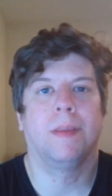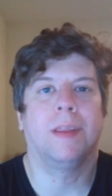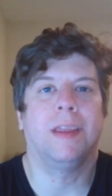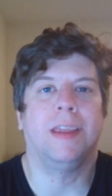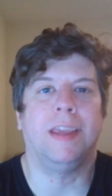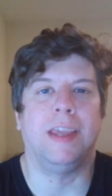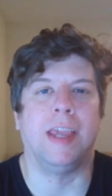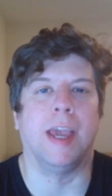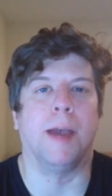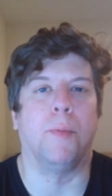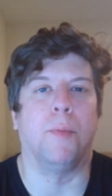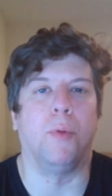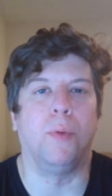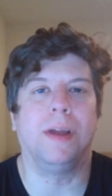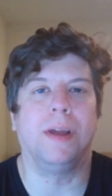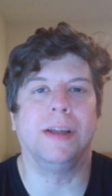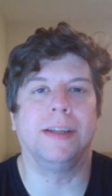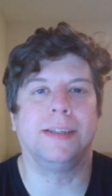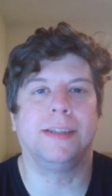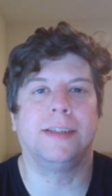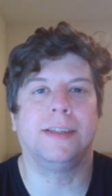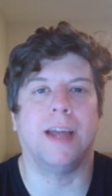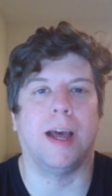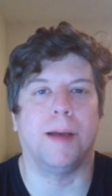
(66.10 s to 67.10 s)
Yeah, but we can
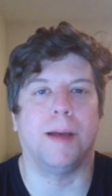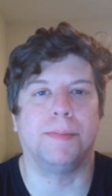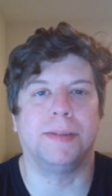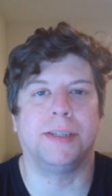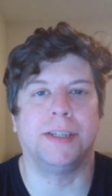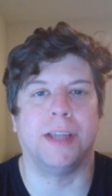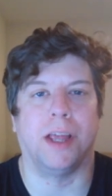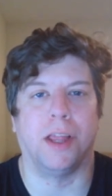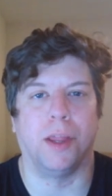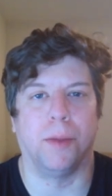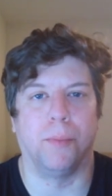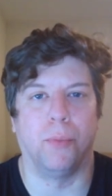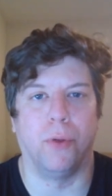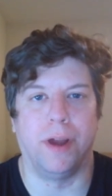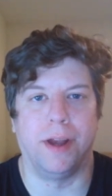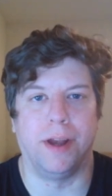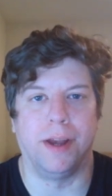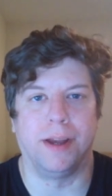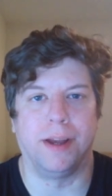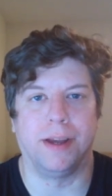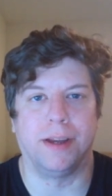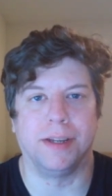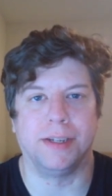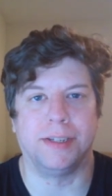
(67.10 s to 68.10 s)
stop
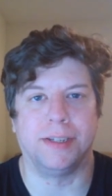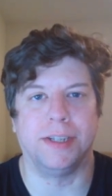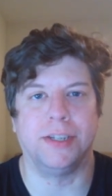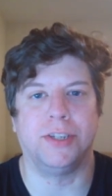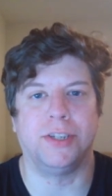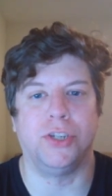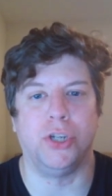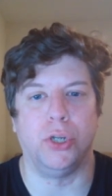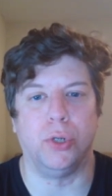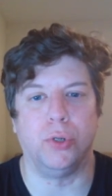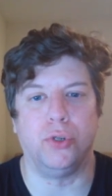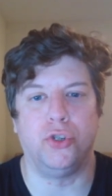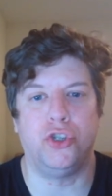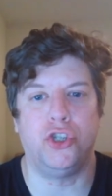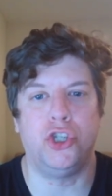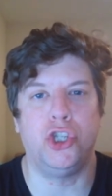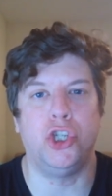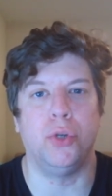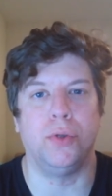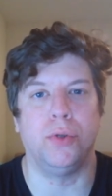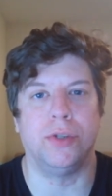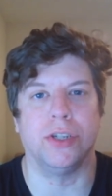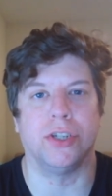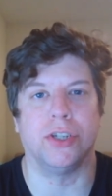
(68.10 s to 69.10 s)
celebrating because this dude
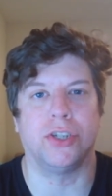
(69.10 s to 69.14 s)
shoots a